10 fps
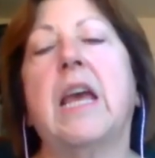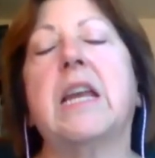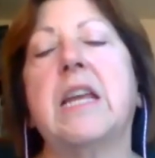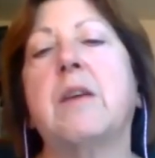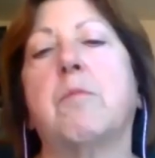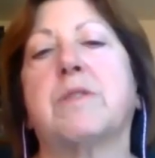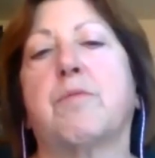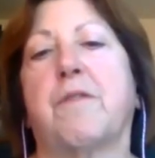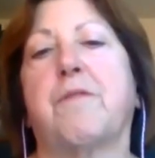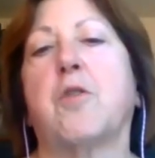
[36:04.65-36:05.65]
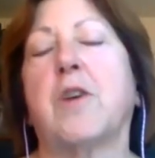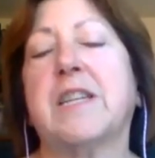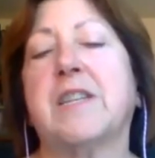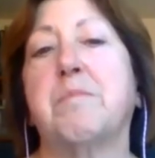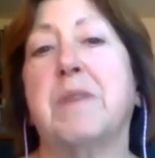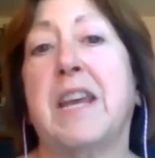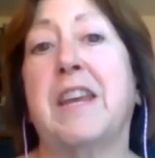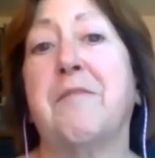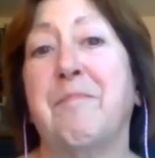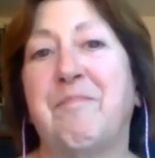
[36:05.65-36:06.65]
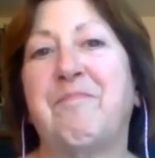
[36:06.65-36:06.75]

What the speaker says: And he was referring to me.